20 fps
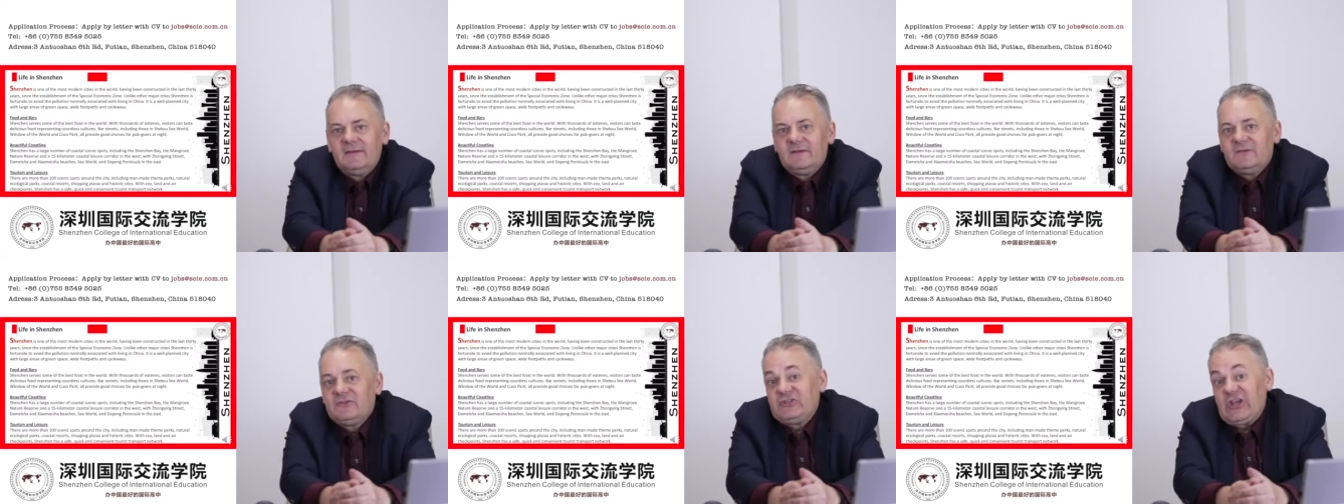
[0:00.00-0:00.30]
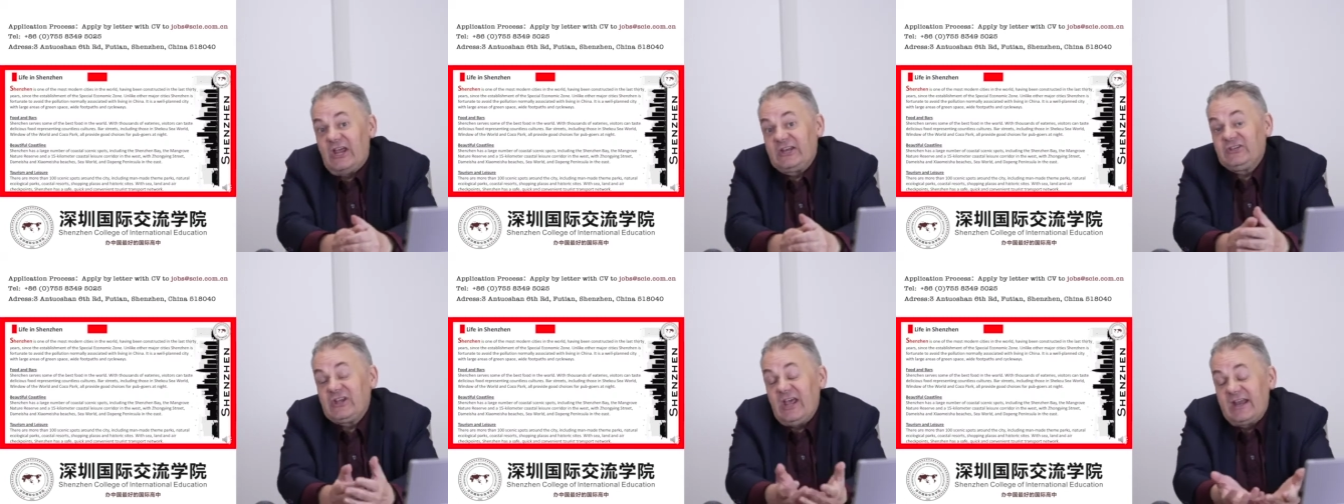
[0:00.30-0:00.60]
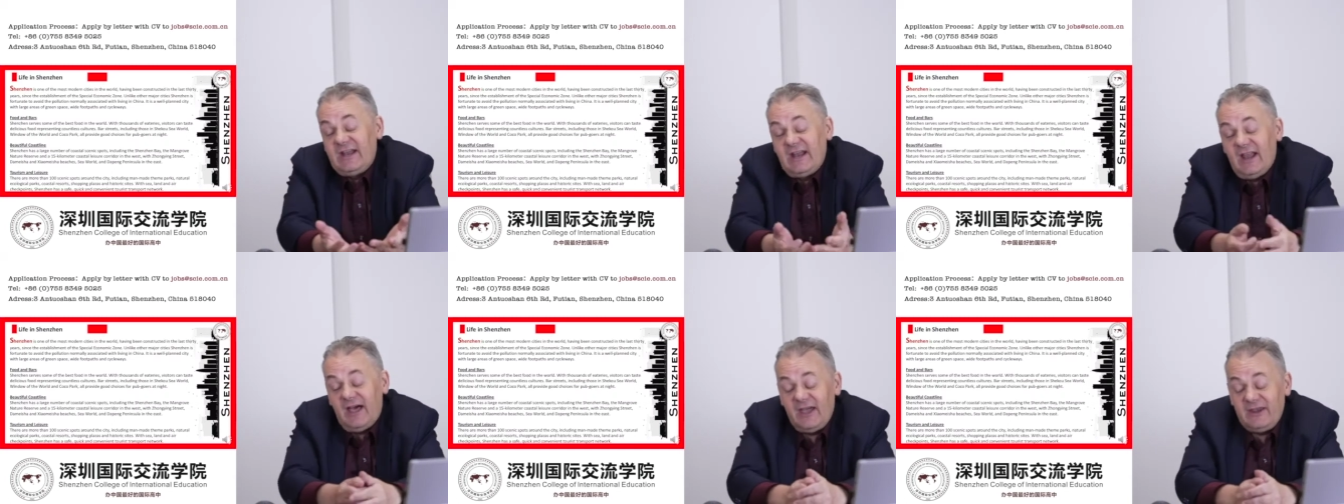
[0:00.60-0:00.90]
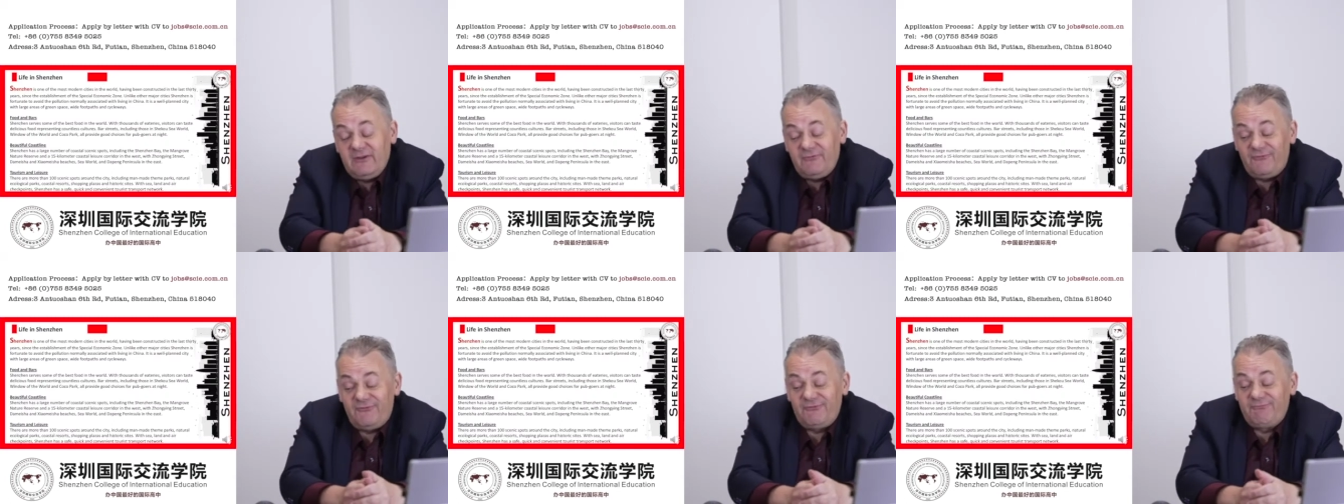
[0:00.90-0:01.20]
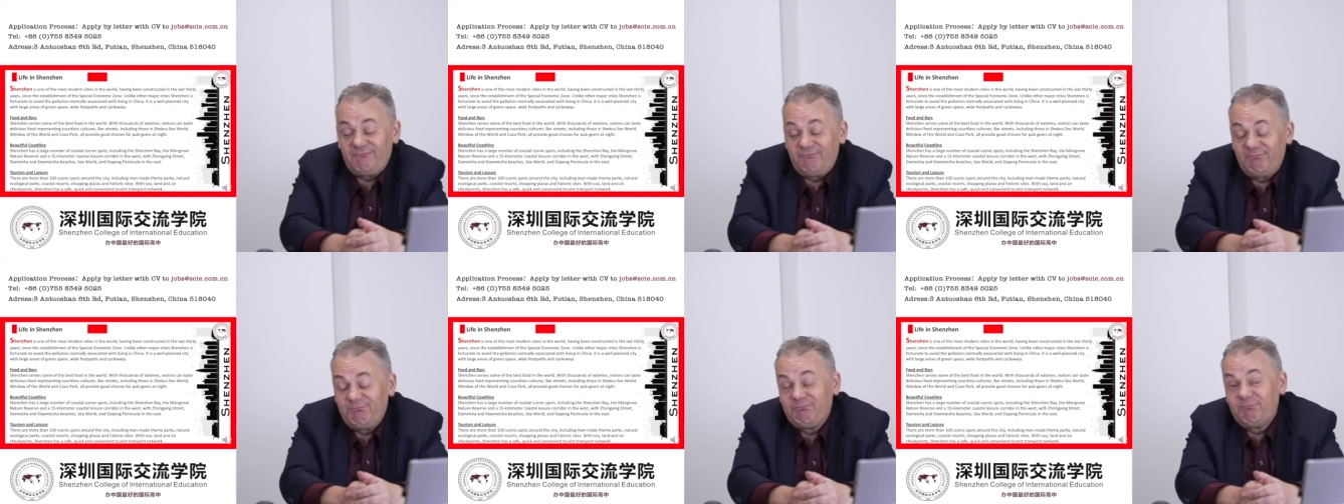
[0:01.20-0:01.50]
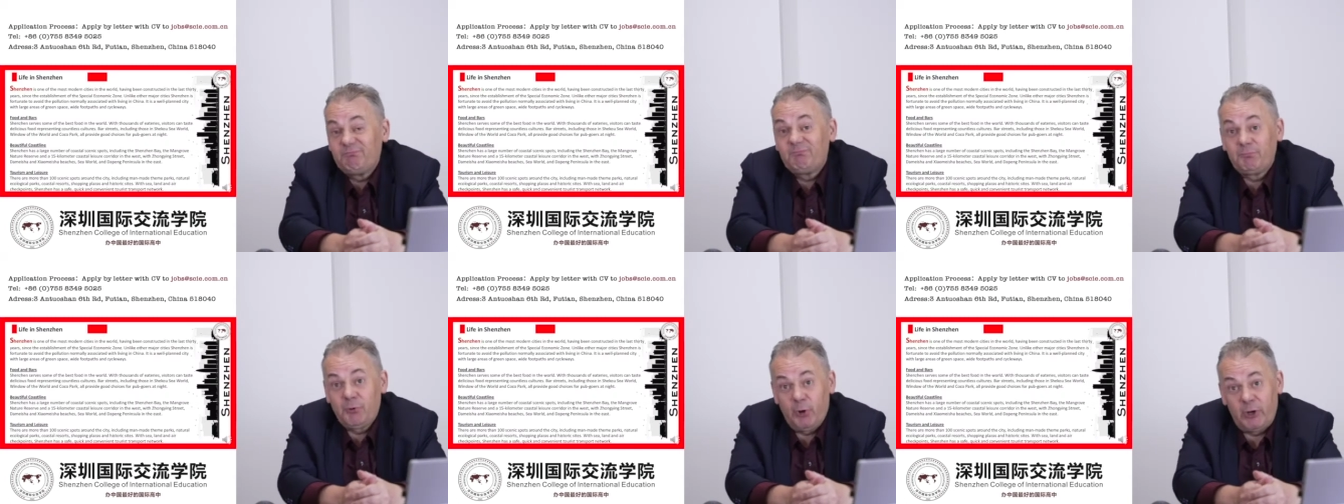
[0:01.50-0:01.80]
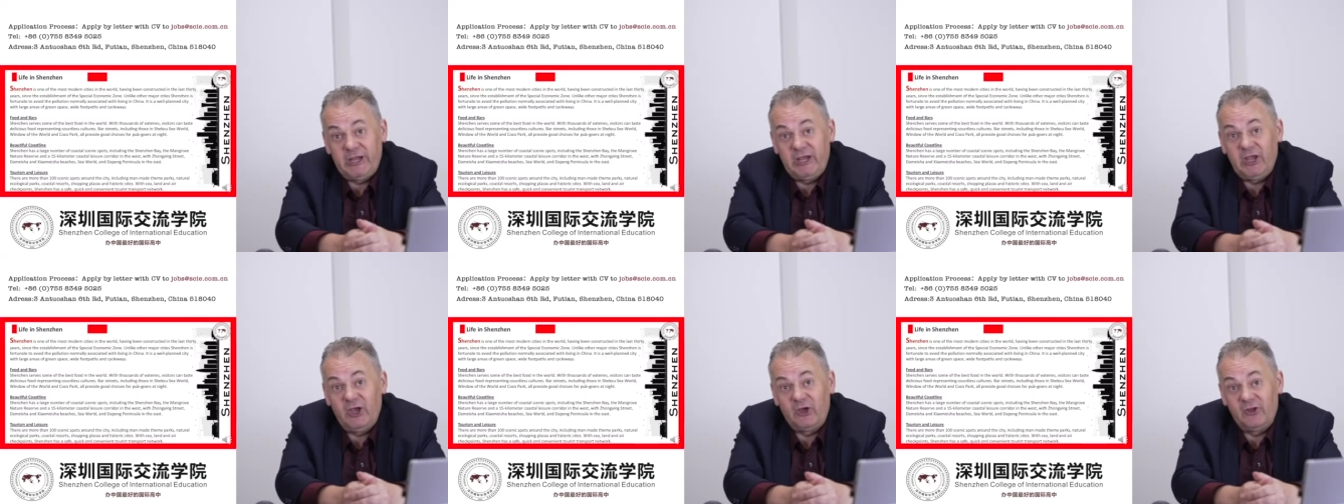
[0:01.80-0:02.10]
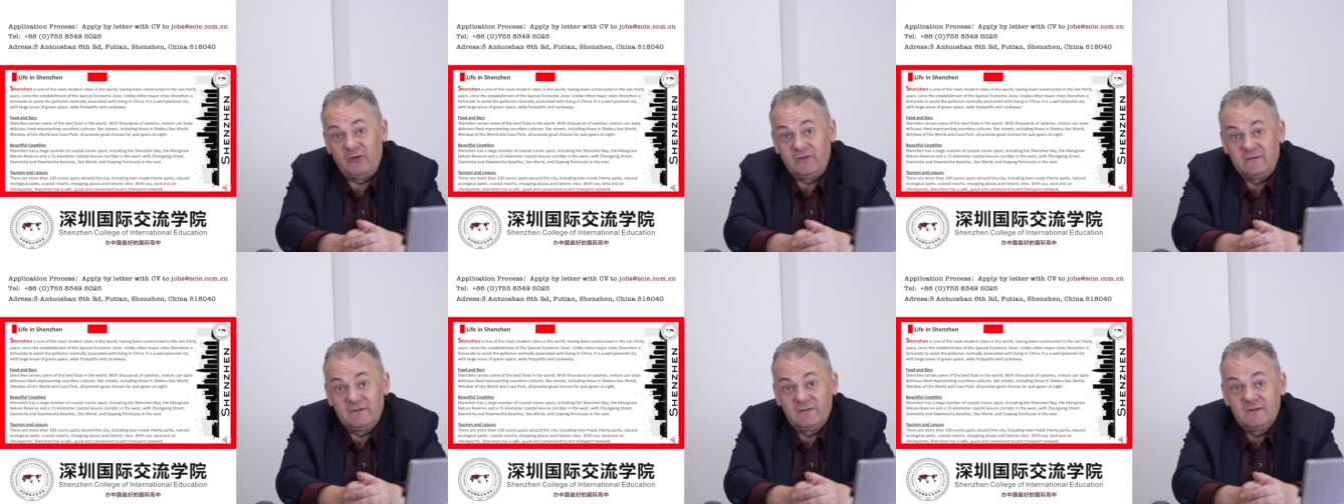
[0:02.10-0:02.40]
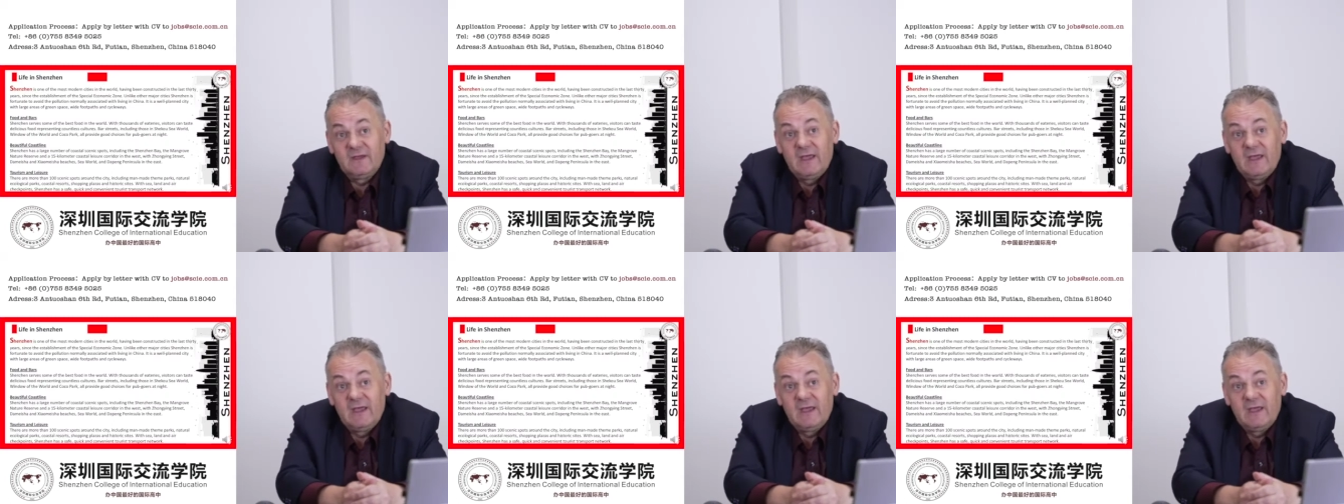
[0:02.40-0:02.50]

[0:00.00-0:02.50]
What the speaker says: Shenzhen life, pretty good.